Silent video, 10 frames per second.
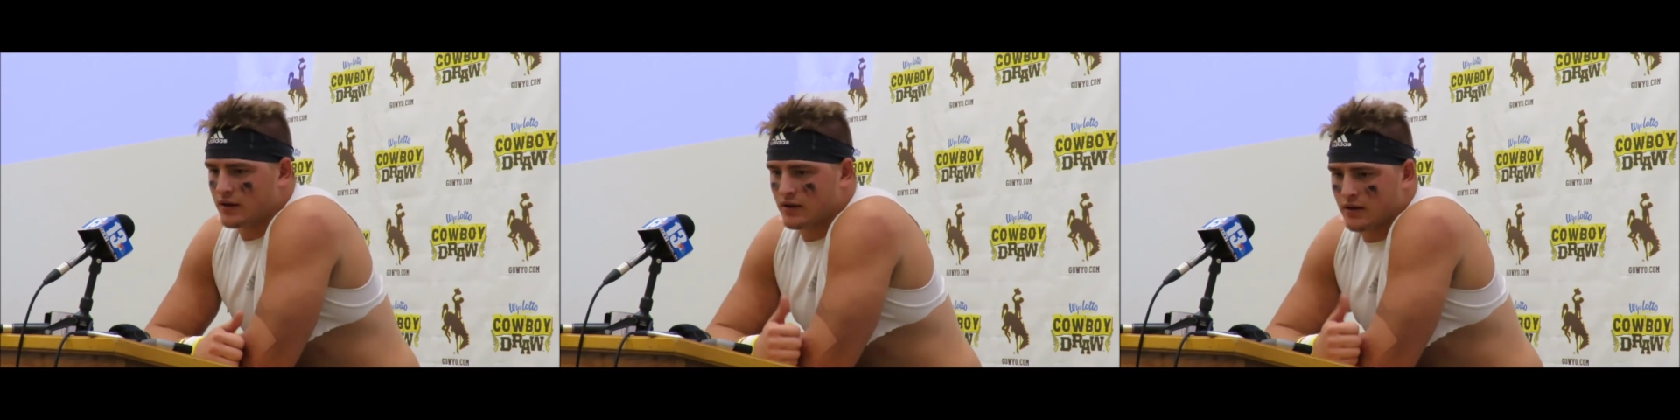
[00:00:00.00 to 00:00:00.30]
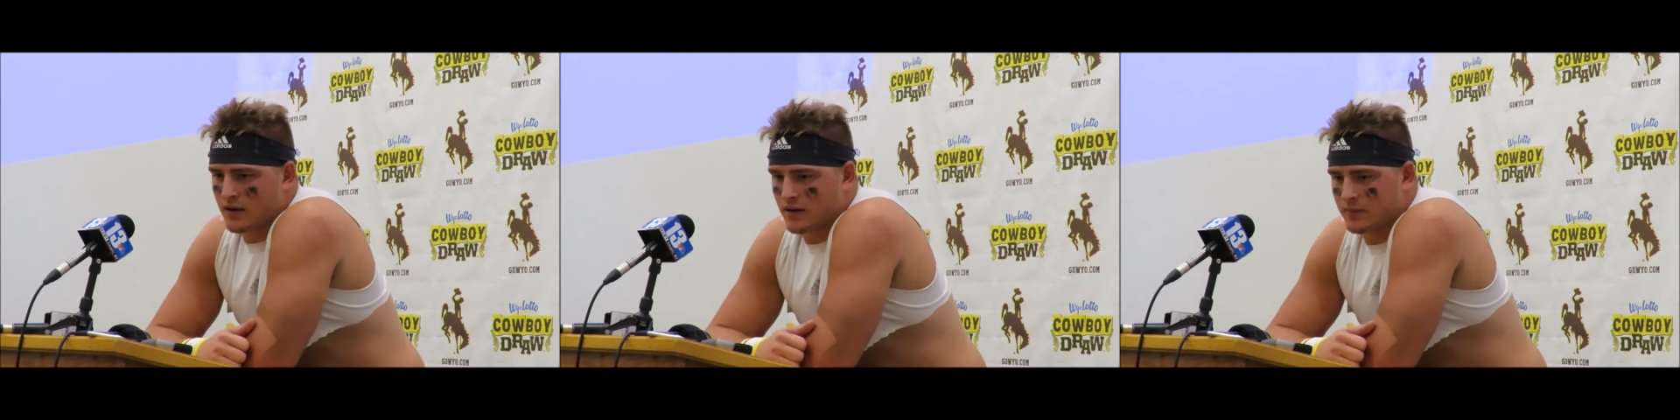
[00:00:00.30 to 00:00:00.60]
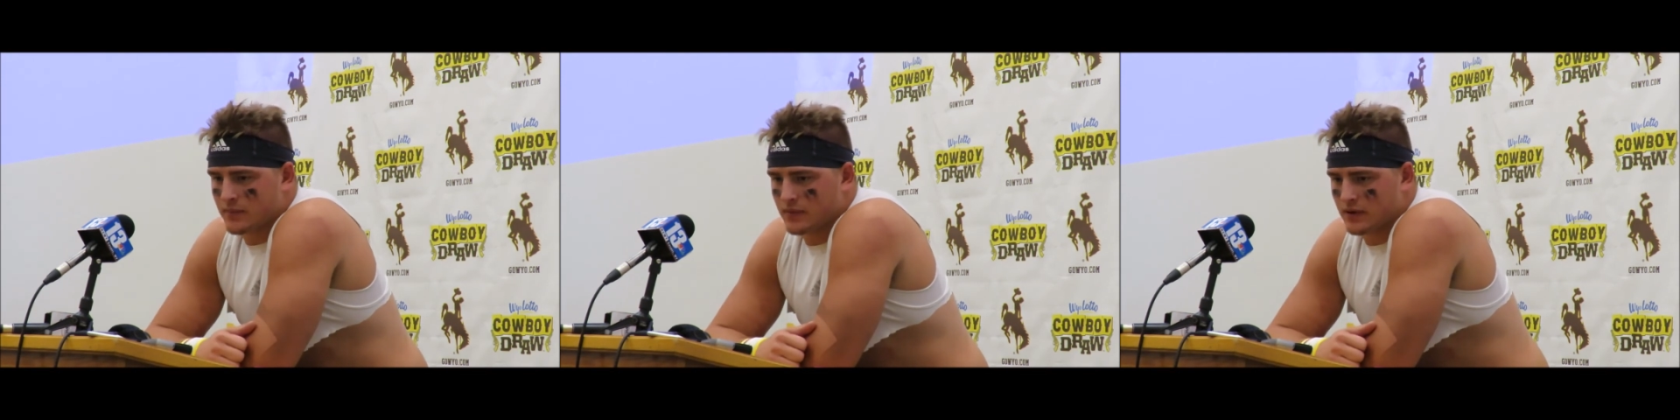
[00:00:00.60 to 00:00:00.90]
And uh,
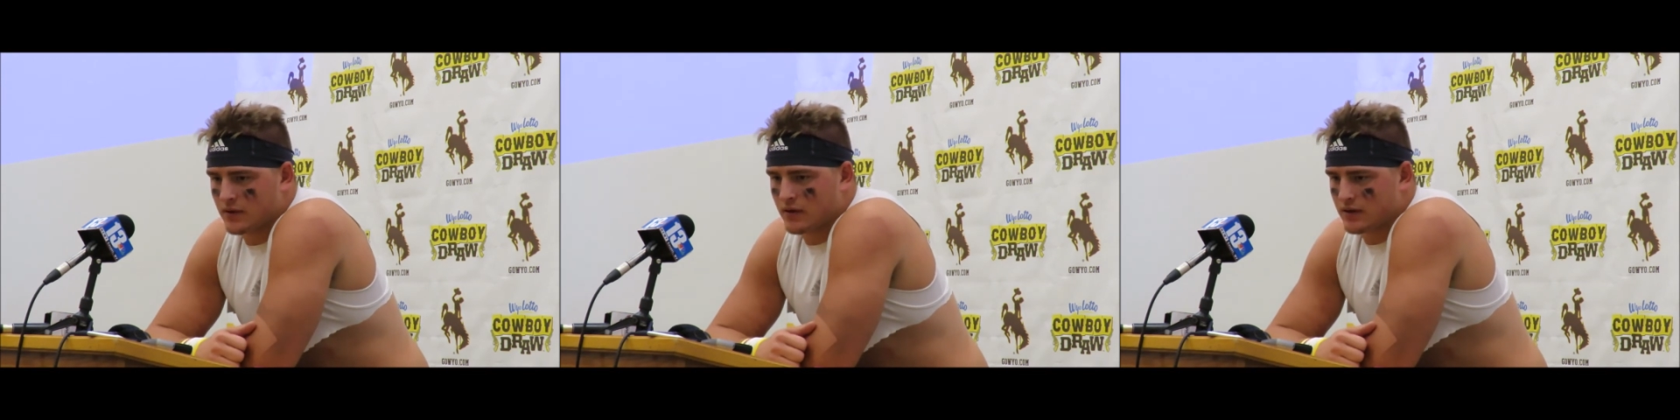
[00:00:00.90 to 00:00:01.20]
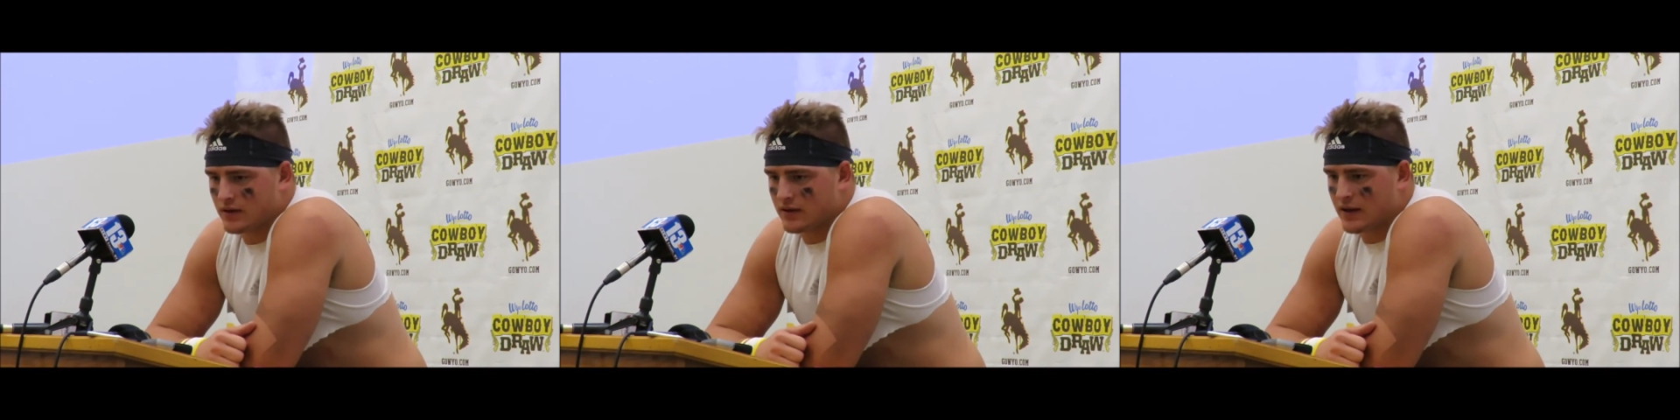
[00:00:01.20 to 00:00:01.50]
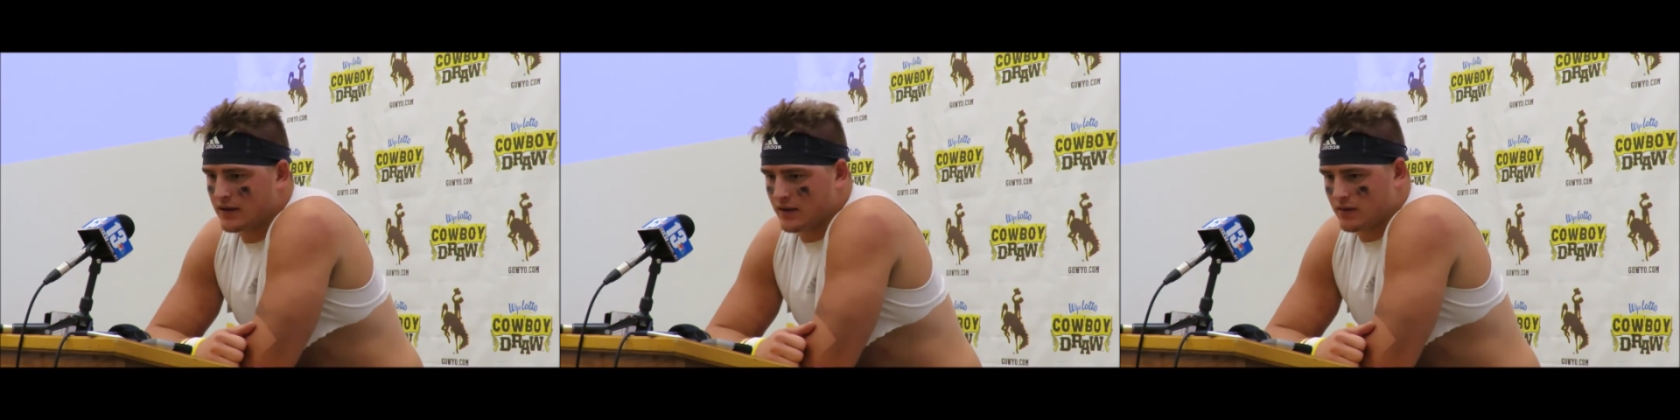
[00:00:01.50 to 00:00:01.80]
you know our D
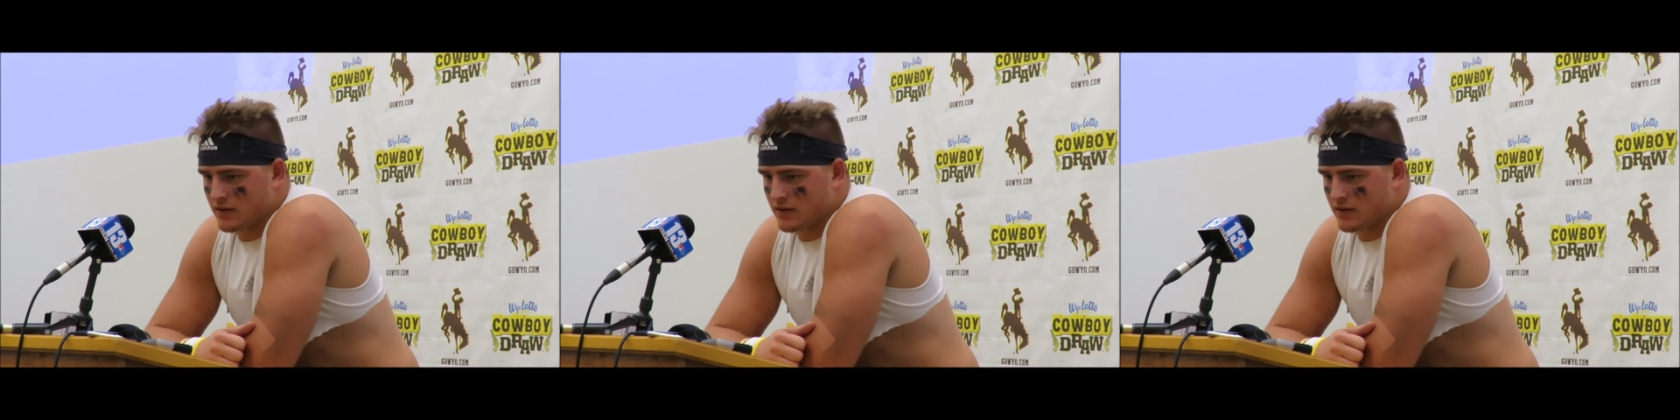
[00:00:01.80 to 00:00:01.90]
line, they,